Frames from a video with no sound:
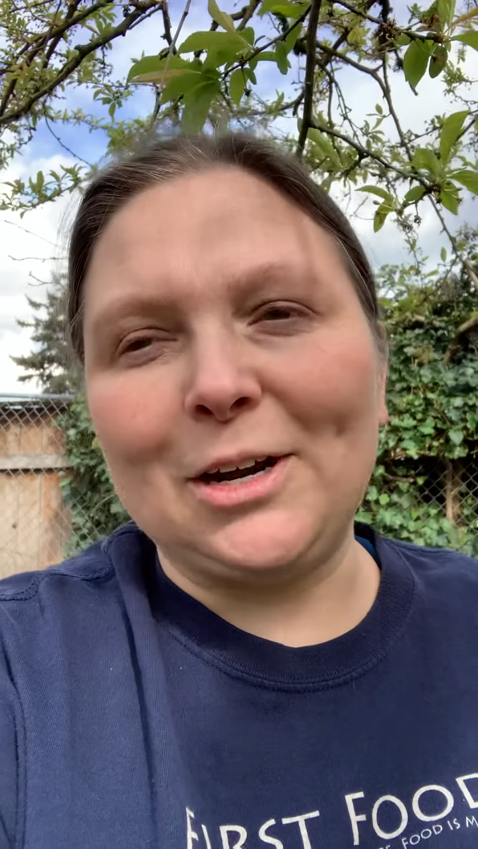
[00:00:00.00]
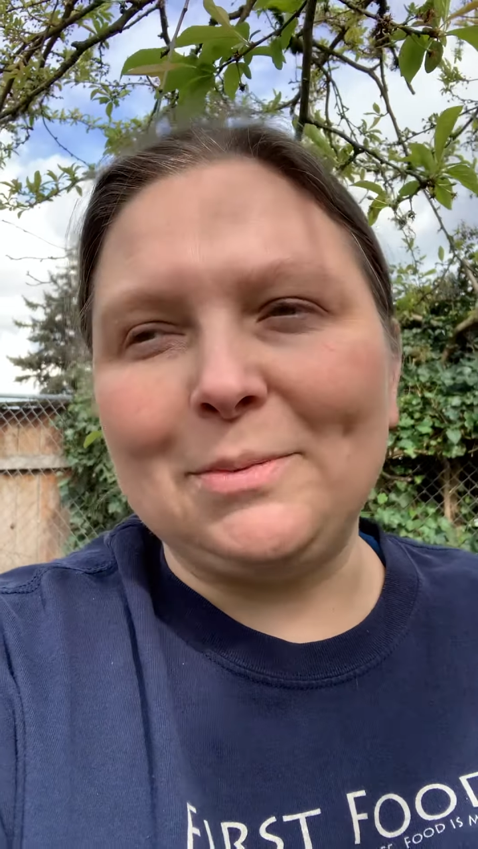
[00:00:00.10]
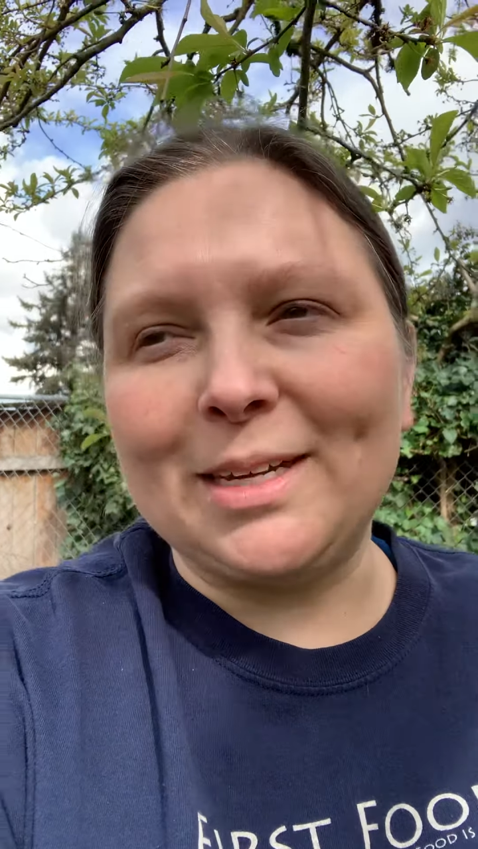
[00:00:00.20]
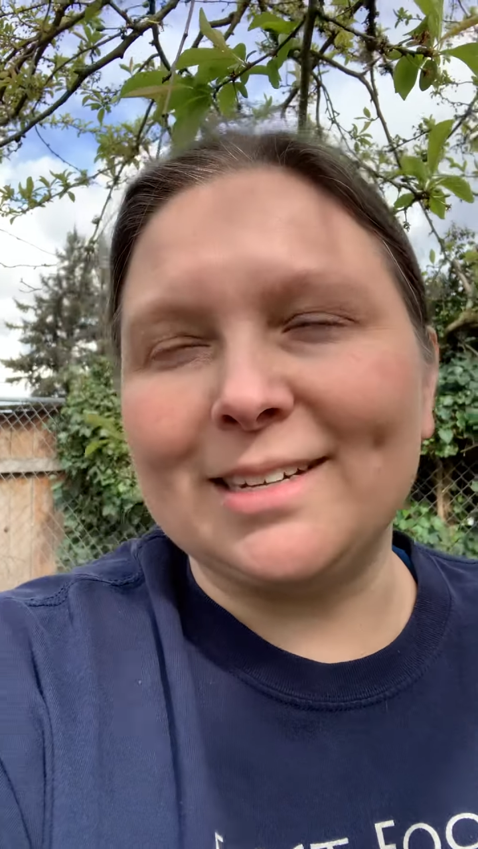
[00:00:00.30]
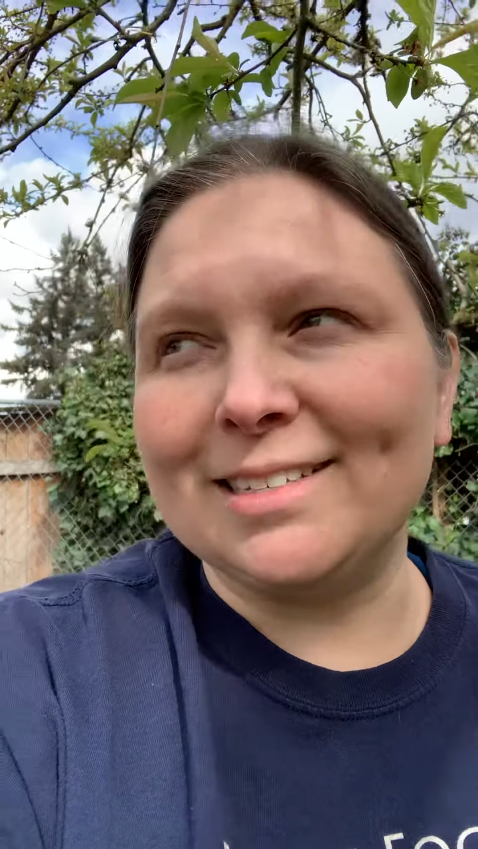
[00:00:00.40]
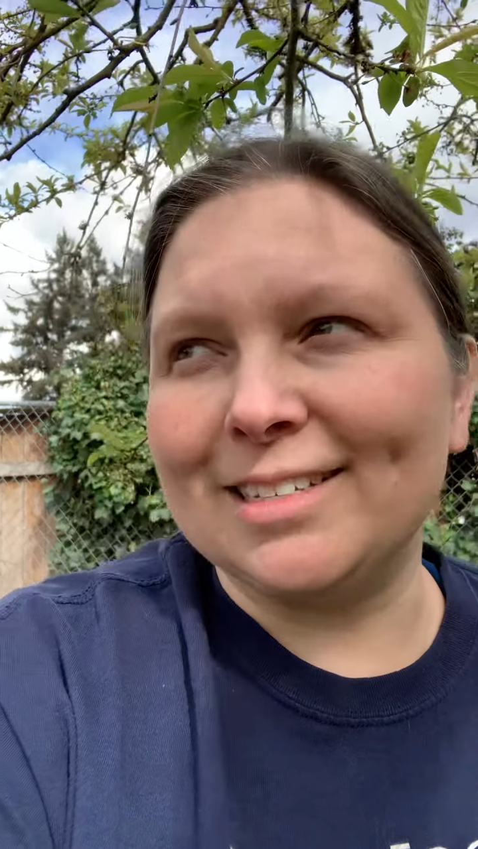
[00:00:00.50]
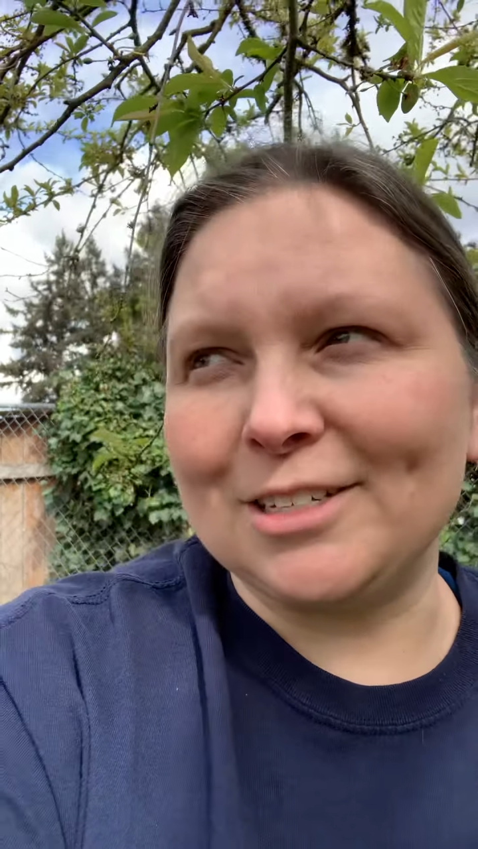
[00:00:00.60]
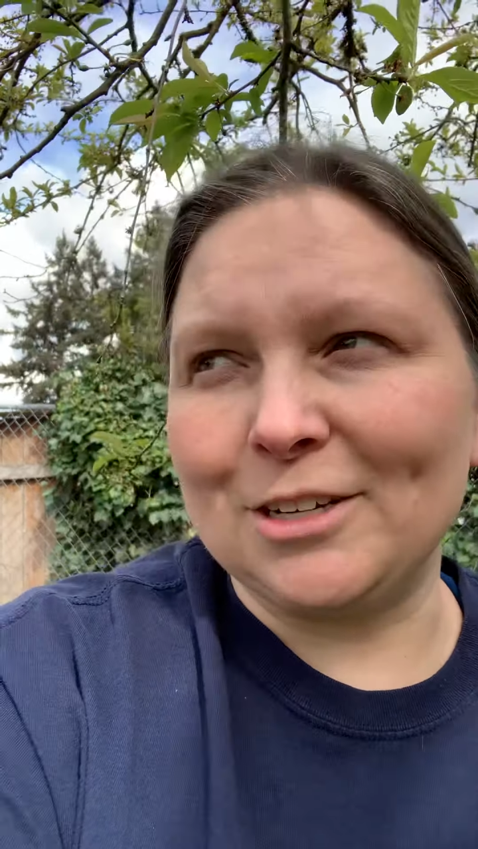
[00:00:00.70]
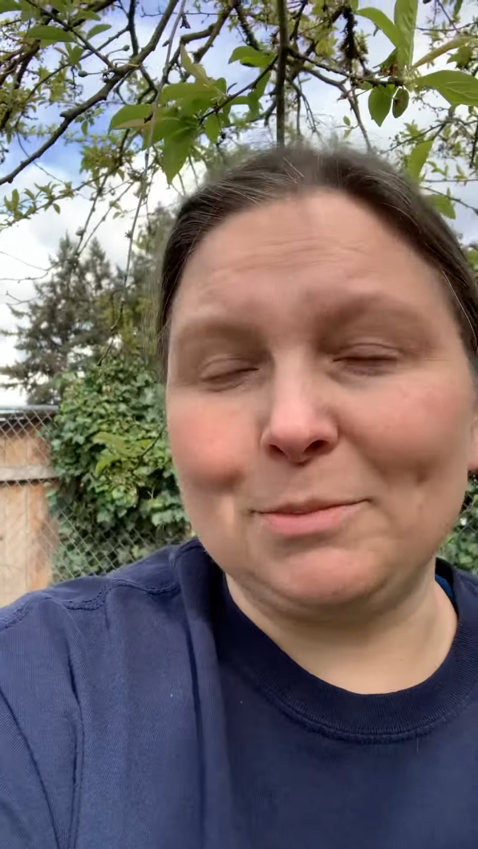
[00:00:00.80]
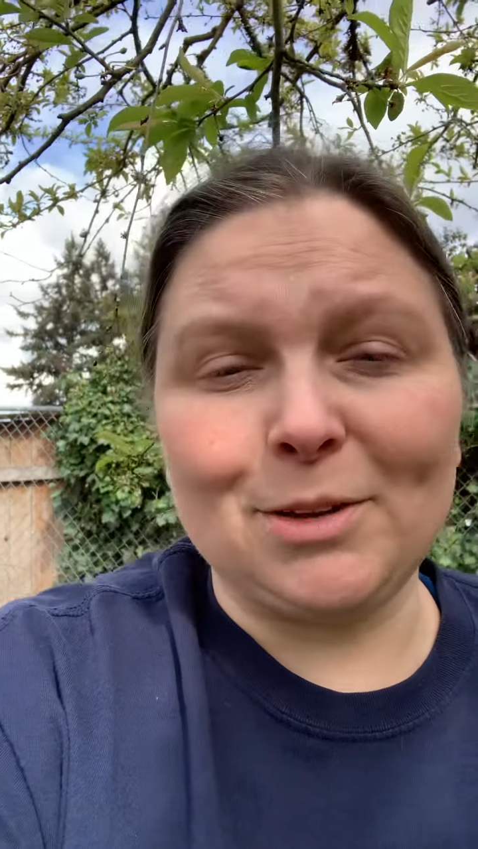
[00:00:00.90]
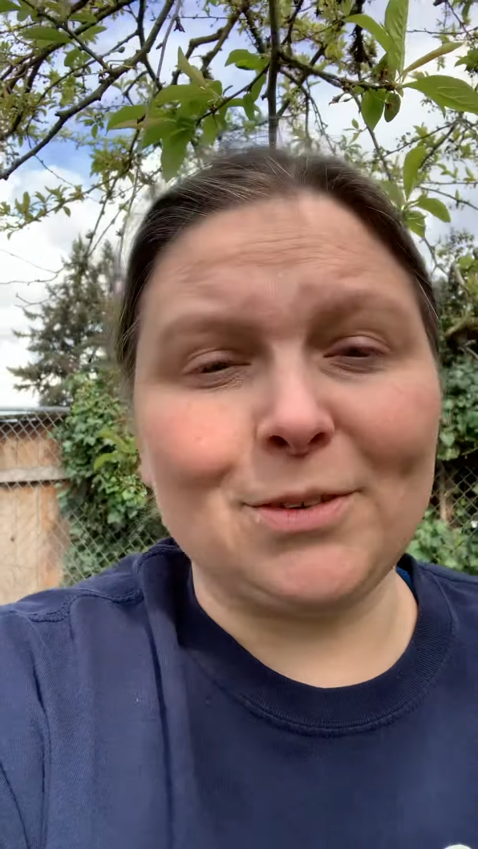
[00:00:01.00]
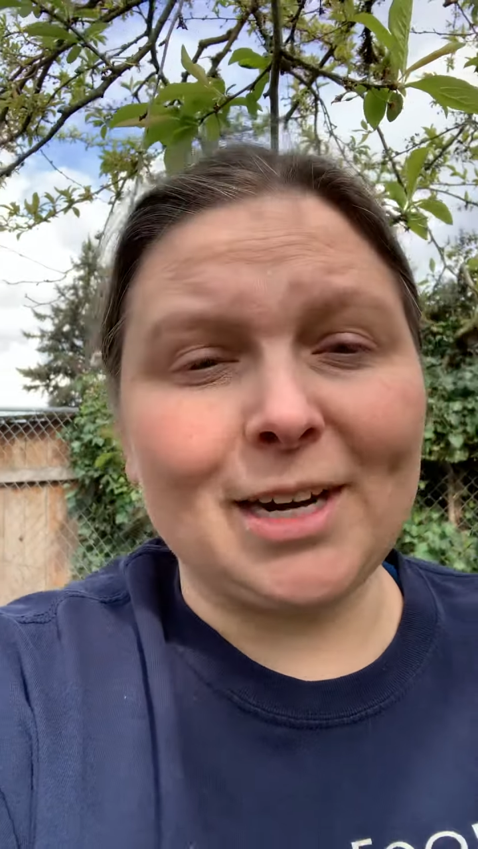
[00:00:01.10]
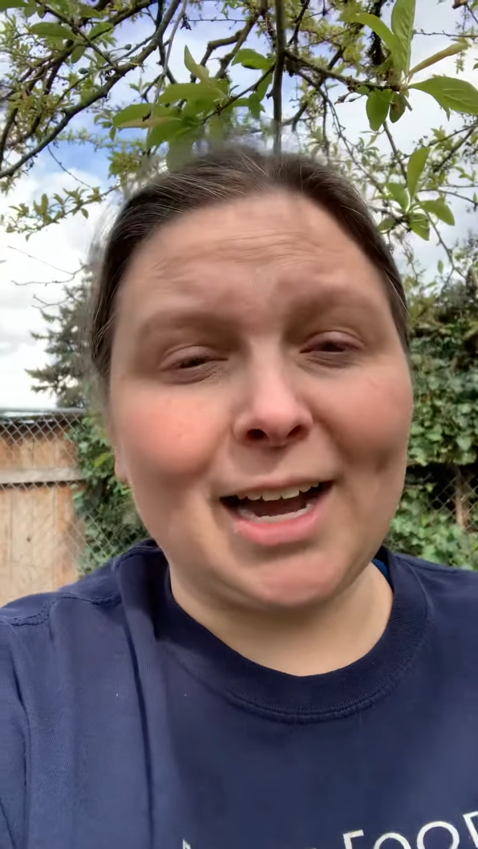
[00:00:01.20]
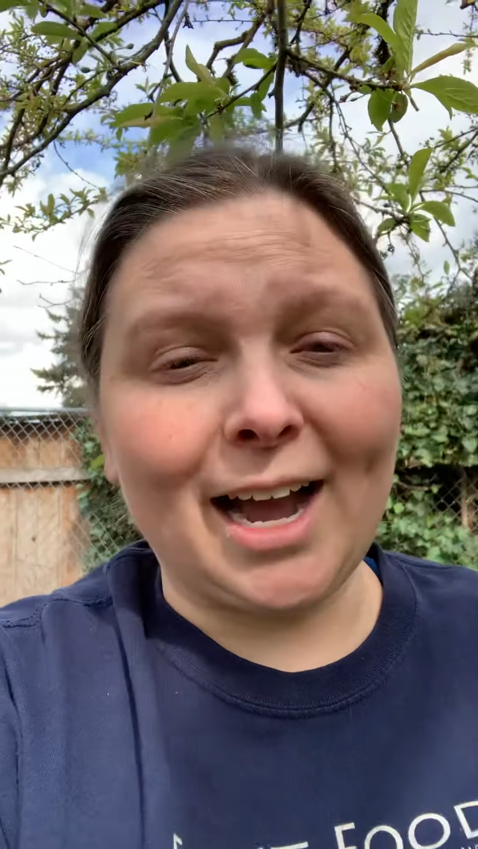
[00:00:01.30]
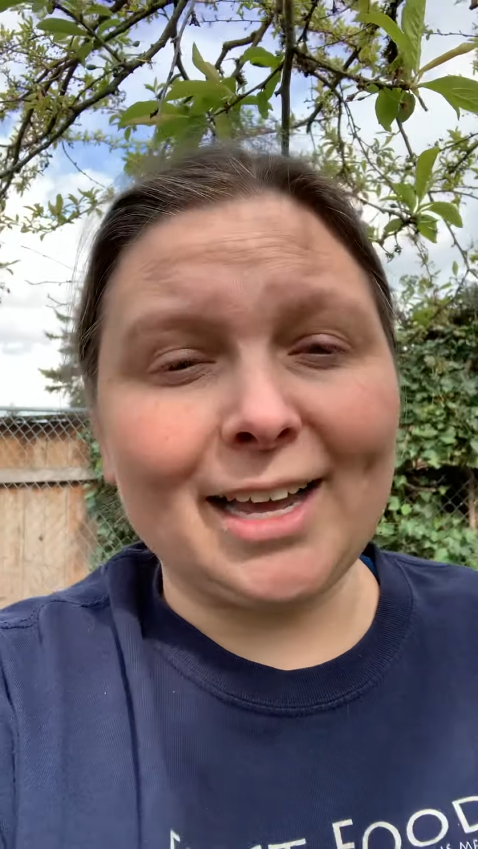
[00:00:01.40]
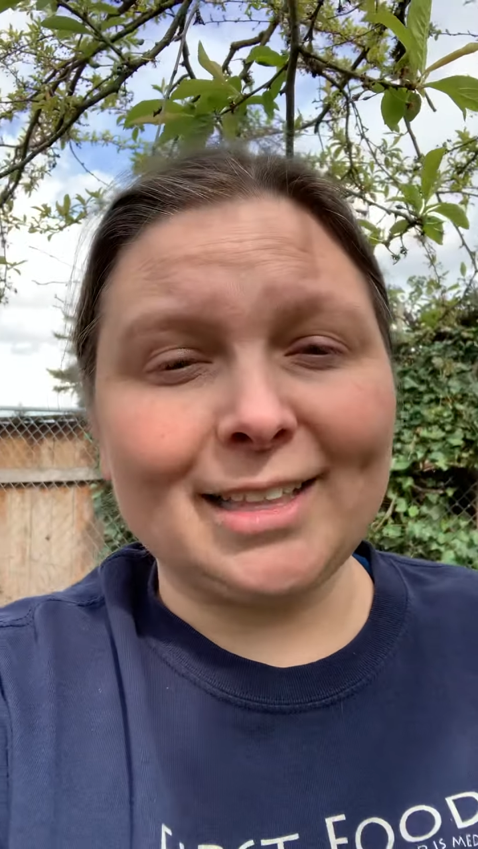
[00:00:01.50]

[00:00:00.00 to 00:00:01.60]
because this is going to be a very high